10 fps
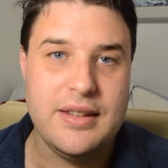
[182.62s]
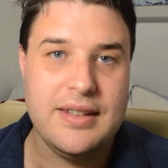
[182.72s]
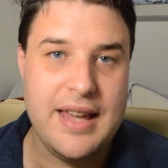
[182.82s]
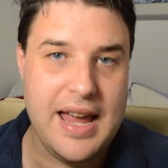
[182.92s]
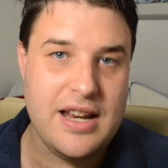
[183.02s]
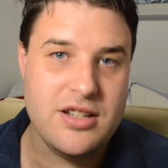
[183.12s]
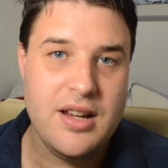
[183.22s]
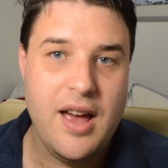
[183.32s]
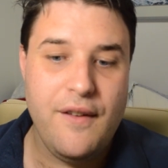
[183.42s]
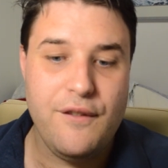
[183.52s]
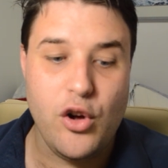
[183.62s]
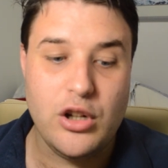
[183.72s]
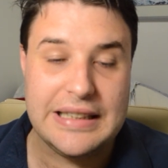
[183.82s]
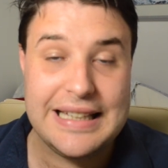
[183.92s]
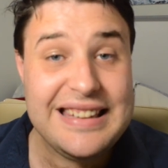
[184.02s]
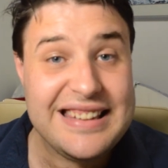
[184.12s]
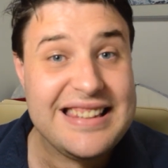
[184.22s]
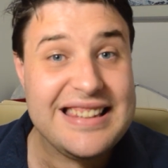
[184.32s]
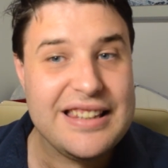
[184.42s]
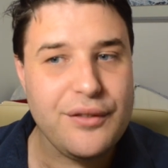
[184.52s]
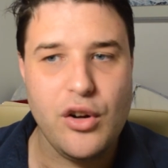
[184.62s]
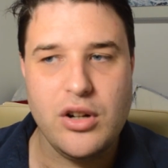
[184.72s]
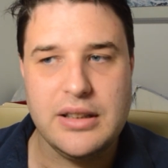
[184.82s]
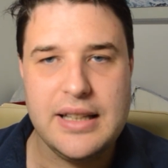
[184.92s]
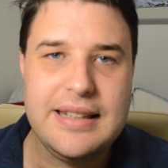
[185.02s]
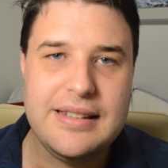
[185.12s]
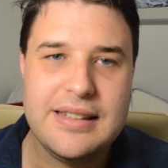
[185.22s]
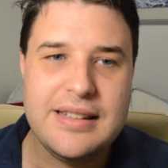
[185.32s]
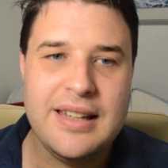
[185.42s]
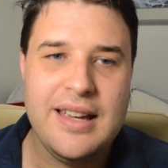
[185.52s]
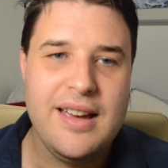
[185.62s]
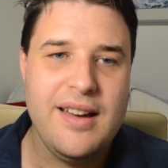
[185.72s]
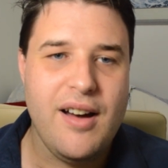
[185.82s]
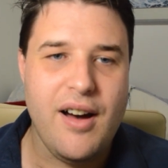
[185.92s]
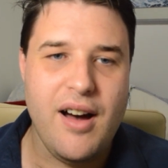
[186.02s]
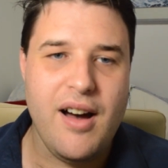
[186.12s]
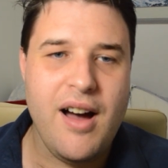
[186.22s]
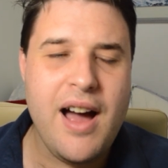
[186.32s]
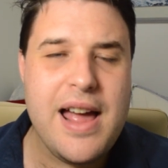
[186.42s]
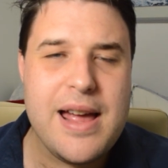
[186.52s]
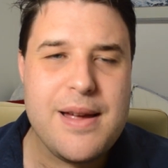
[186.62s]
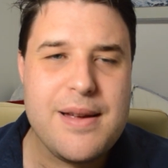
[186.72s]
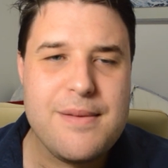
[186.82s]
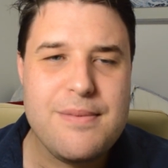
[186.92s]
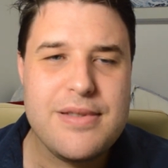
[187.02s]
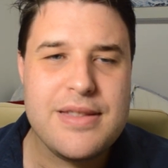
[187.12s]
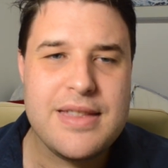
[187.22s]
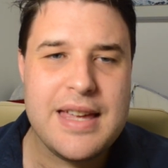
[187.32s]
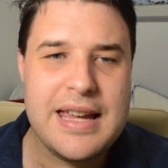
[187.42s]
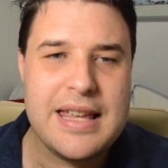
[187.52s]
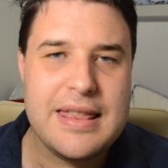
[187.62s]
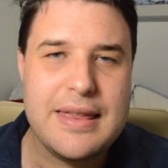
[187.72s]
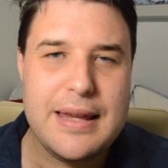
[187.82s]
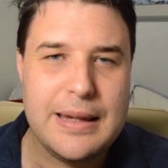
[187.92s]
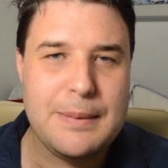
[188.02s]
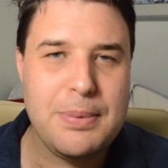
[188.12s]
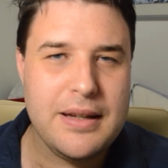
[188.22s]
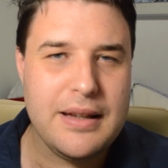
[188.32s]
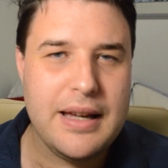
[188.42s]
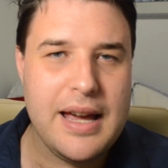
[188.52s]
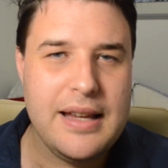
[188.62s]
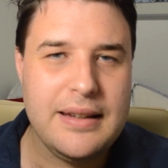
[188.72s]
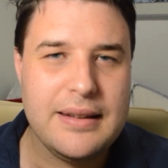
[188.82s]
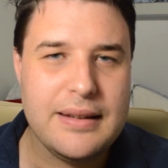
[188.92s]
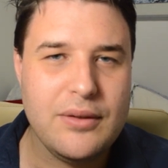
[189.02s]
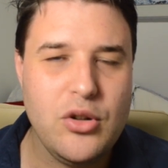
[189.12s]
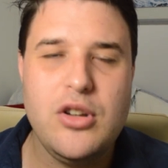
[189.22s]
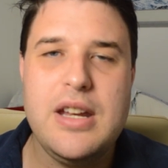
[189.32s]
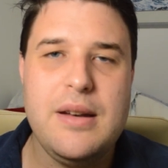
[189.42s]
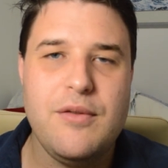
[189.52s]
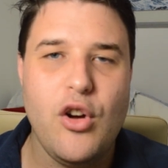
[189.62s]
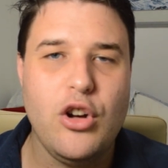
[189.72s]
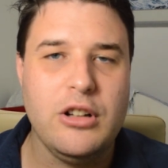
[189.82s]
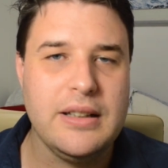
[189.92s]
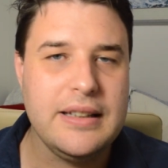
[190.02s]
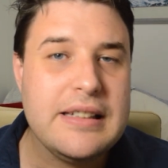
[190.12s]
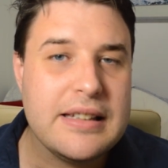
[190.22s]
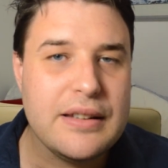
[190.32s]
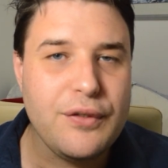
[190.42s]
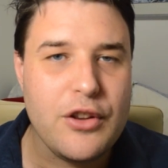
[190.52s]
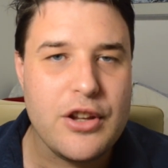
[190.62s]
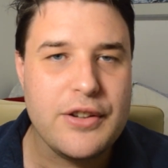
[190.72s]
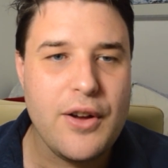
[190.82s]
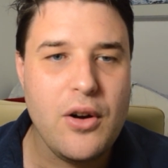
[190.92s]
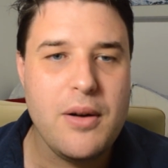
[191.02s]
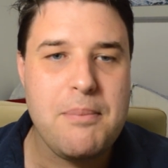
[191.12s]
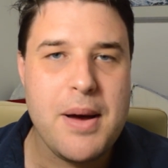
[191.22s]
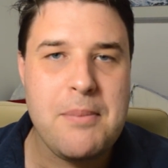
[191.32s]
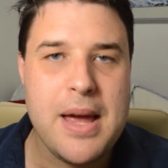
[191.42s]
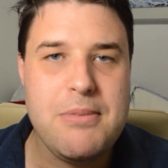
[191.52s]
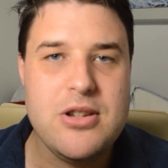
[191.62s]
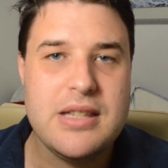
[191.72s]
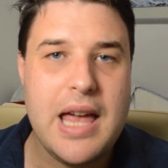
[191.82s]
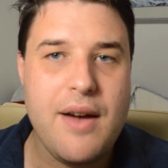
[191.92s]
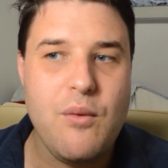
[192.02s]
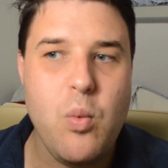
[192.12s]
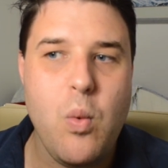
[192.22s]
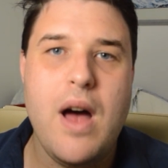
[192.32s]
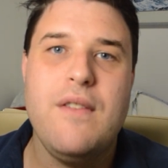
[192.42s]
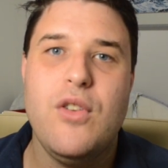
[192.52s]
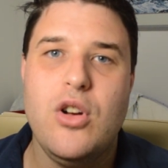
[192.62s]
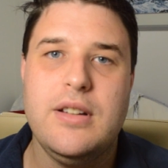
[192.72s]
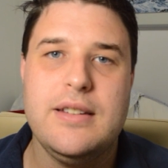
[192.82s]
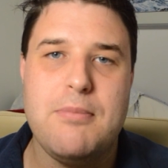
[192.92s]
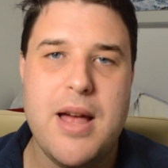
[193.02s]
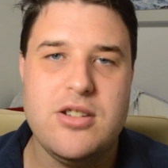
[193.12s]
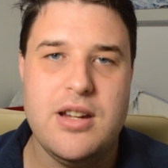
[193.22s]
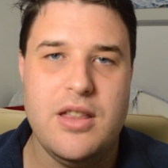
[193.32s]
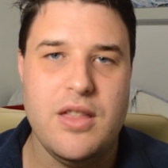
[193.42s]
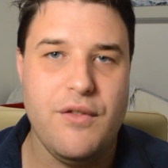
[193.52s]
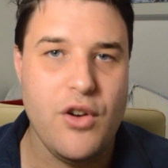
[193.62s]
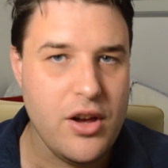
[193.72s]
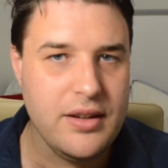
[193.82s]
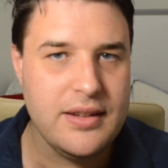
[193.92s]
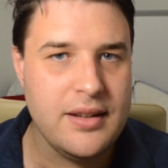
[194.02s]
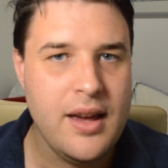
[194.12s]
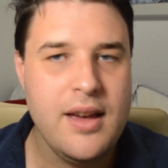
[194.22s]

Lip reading: stage. Vocalist. I think in this particular case, you need vocalists for the song, but maybe just have one vocalist matching in the verse.